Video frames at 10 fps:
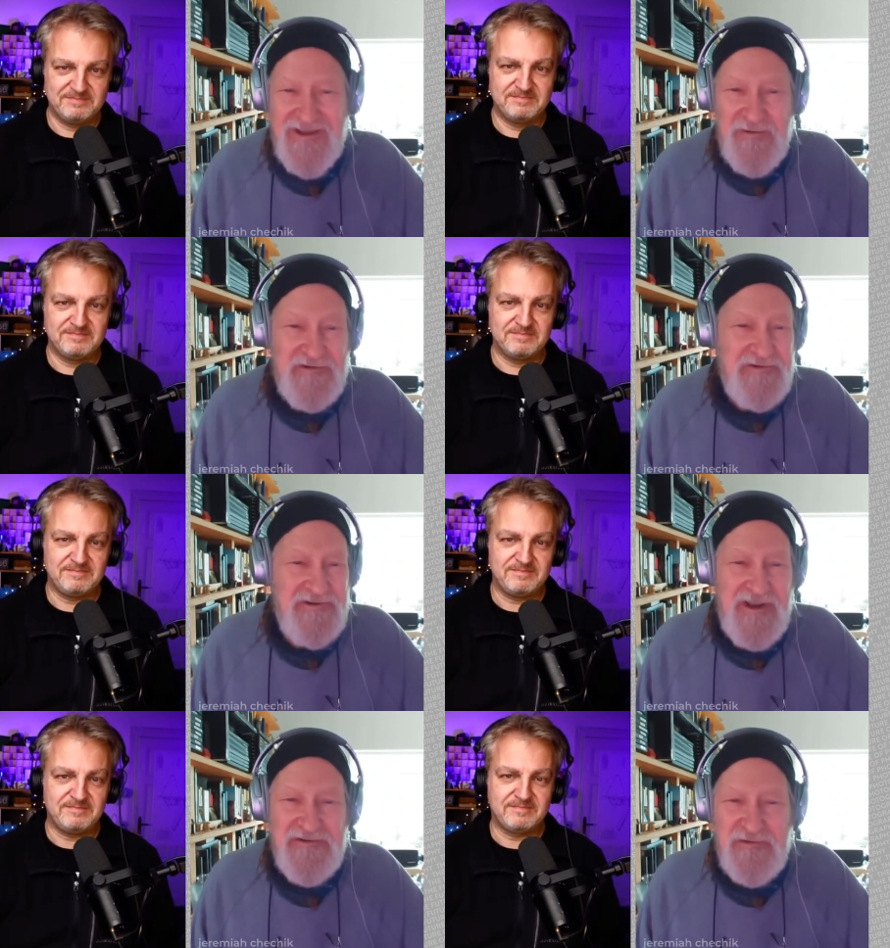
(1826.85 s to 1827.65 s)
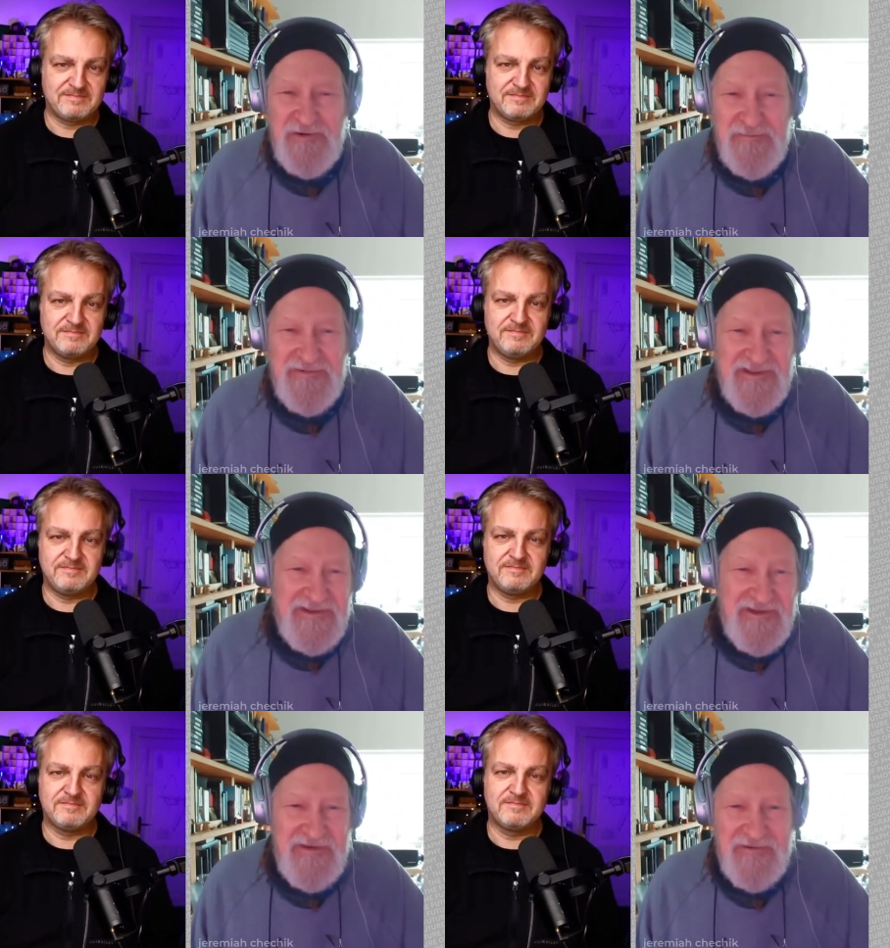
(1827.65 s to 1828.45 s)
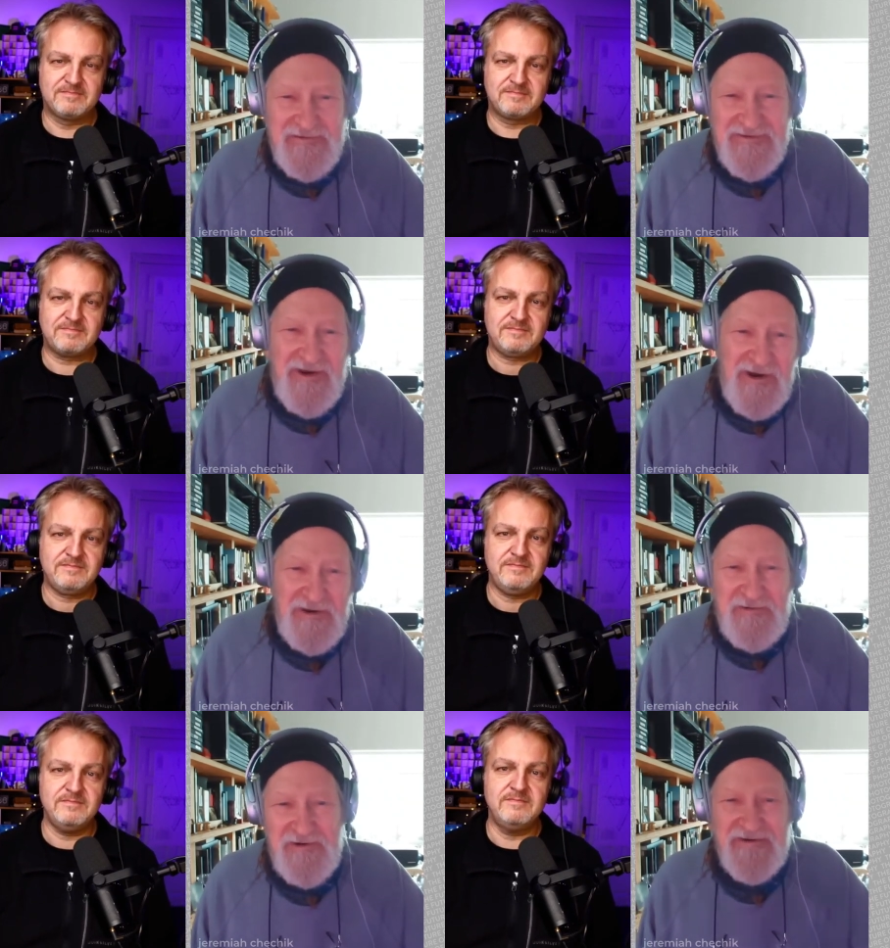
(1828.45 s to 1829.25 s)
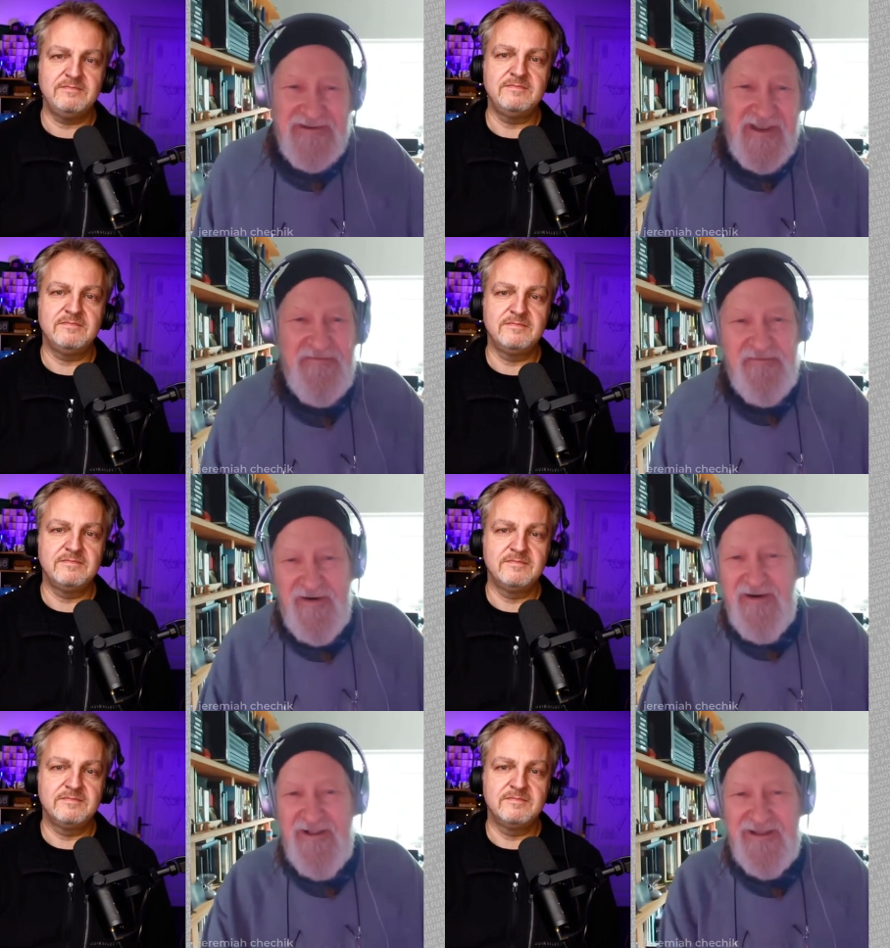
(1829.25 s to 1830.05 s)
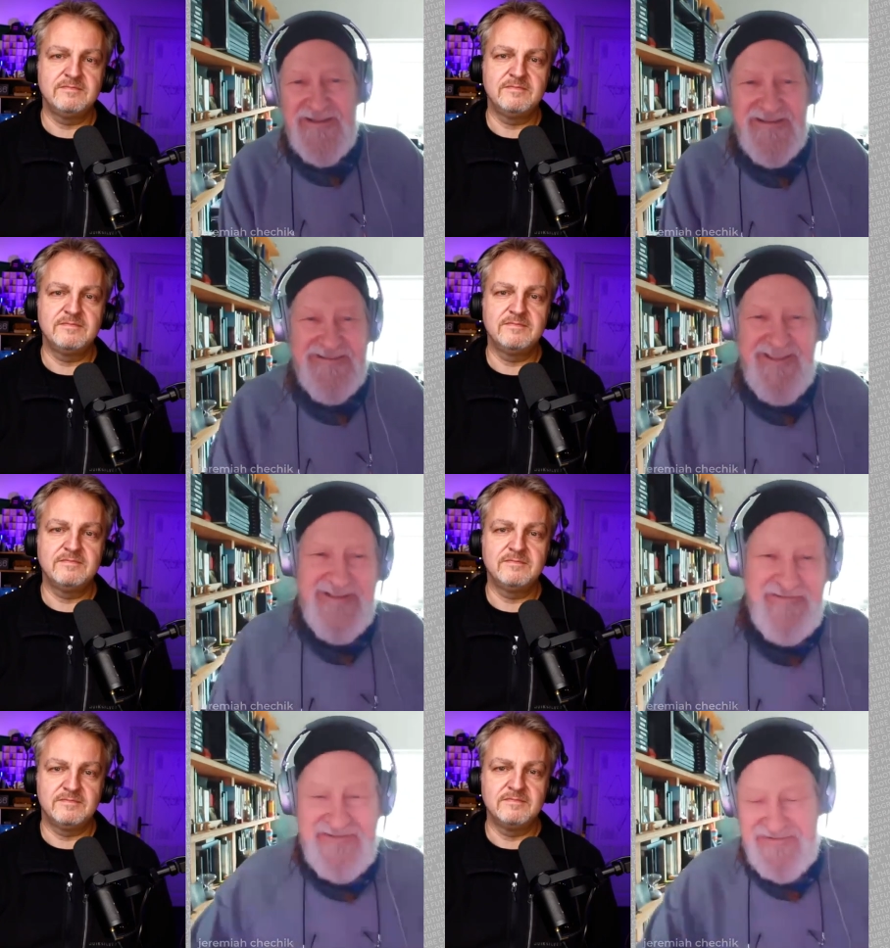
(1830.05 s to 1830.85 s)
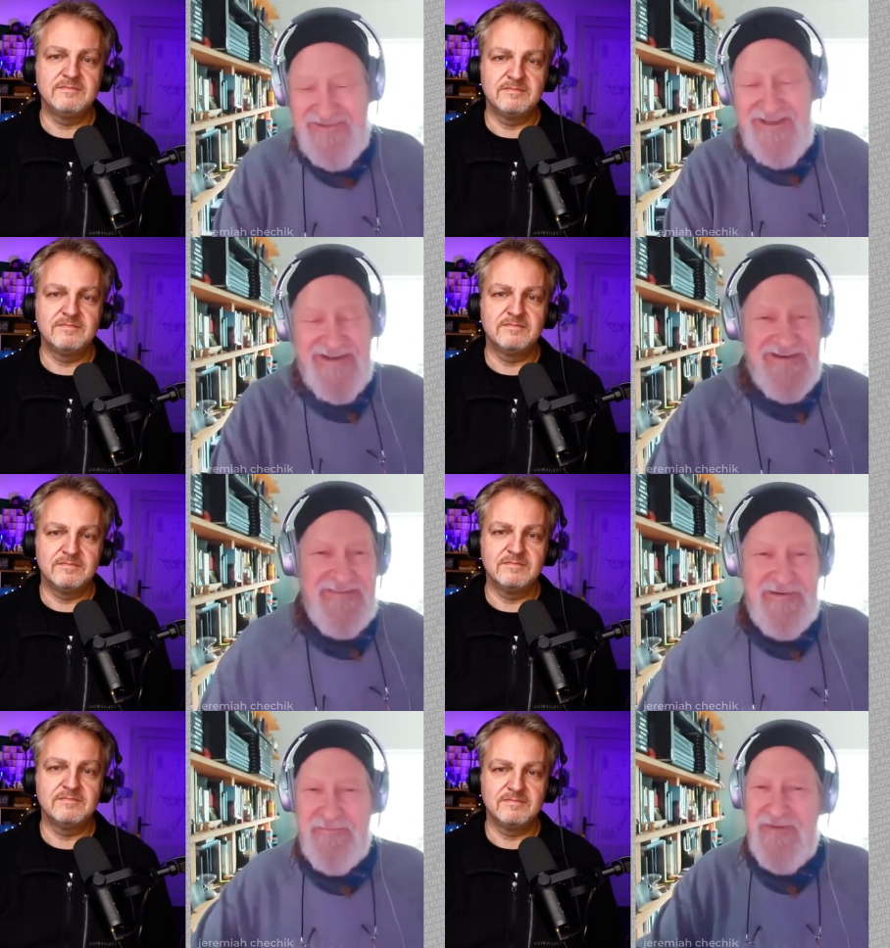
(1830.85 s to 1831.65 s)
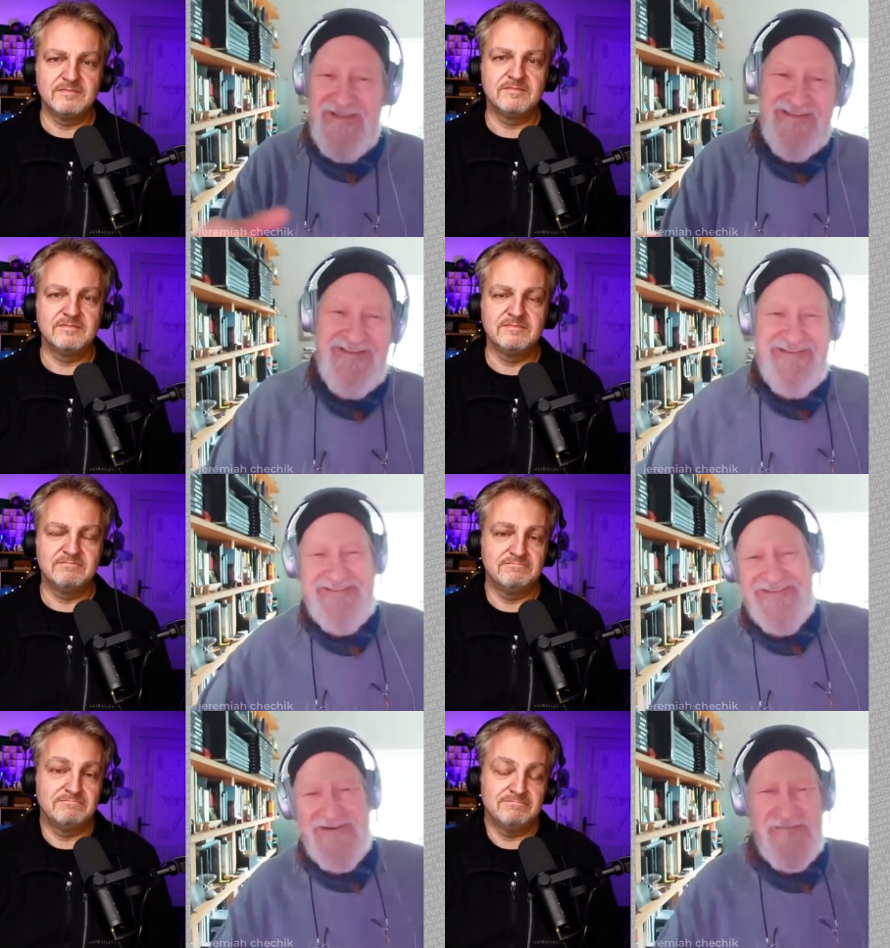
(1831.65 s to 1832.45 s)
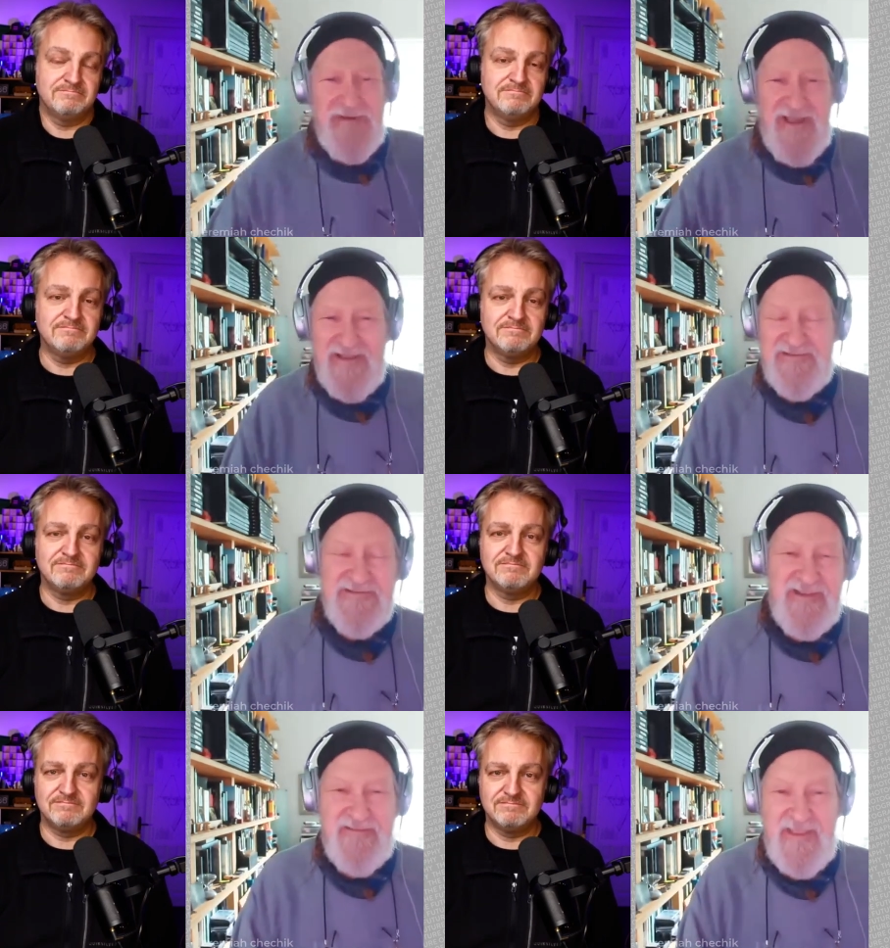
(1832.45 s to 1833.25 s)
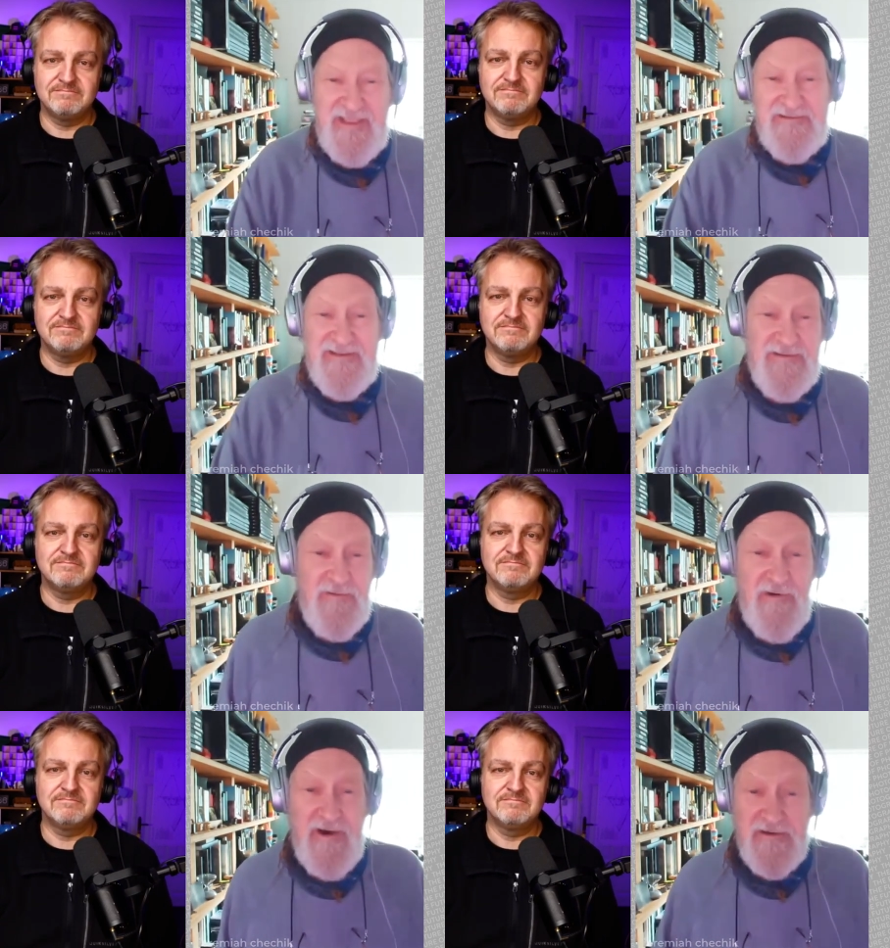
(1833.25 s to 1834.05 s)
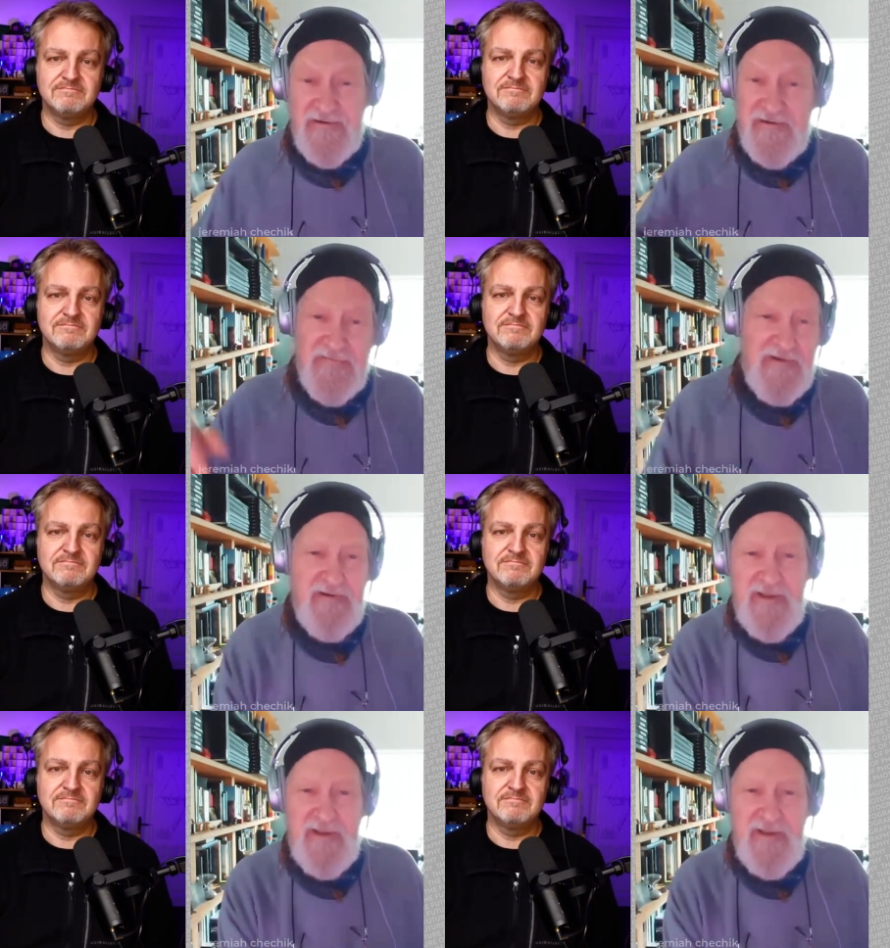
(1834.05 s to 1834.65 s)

Speaker 1: which are adorably cute and awkward, and they fall and they slide on their bellies and their backs, and then they get to the water and